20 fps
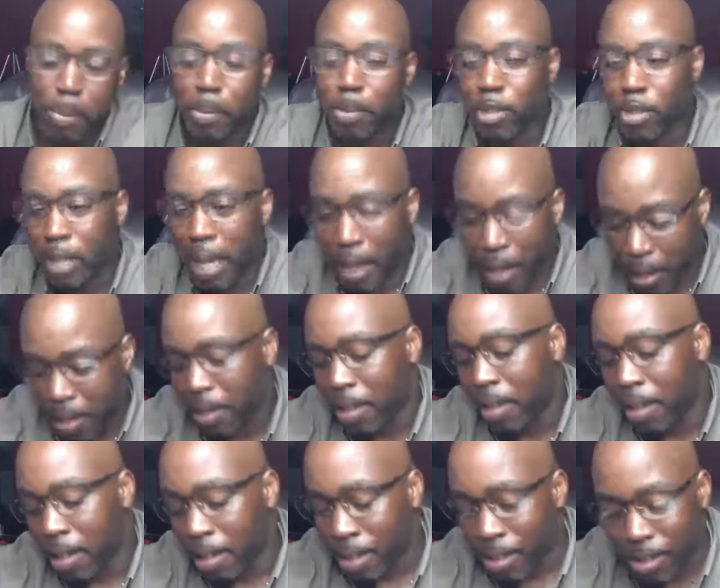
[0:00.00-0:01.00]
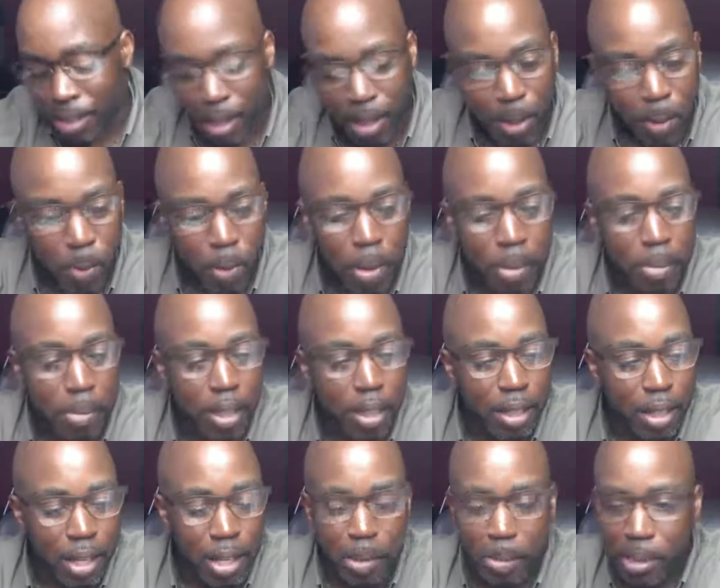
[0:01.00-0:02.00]
Say it. Say it with me.
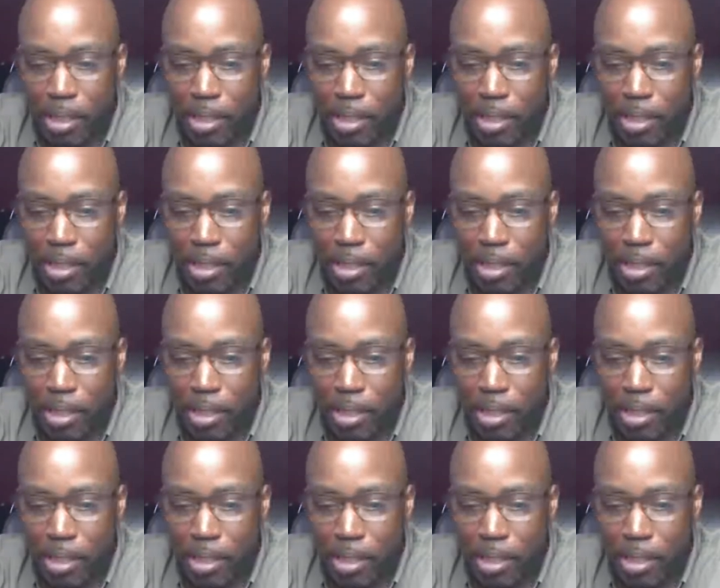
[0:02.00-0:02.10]
Come.